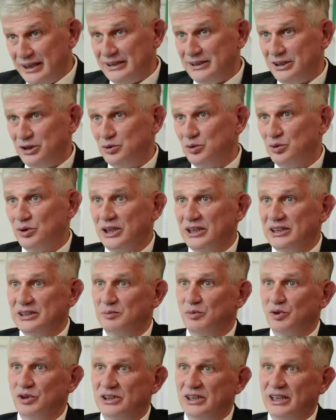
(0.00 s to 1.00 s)
and
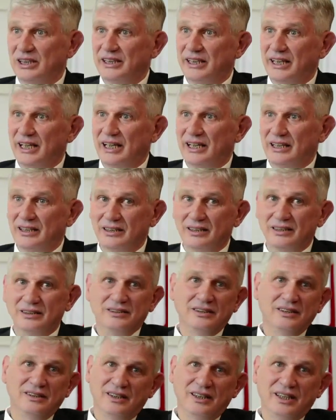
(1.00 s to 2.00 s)
you will
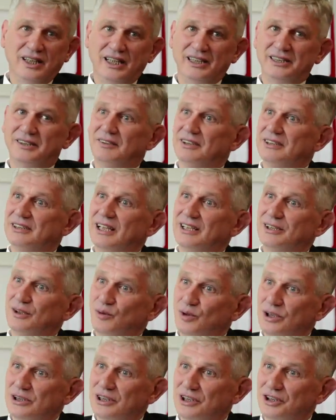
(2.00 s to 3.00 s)
become
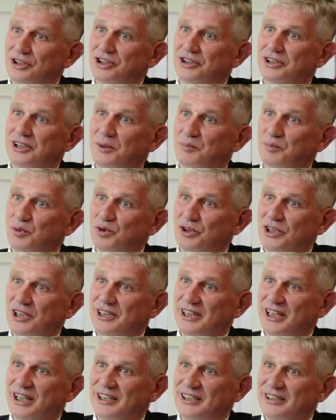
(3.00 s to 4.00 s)
aware that
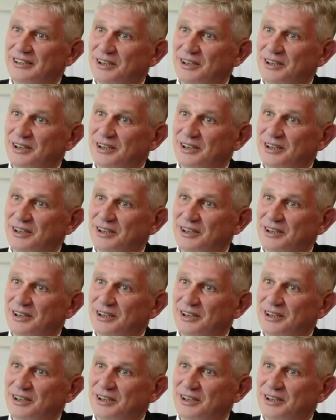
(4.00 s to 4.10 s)
this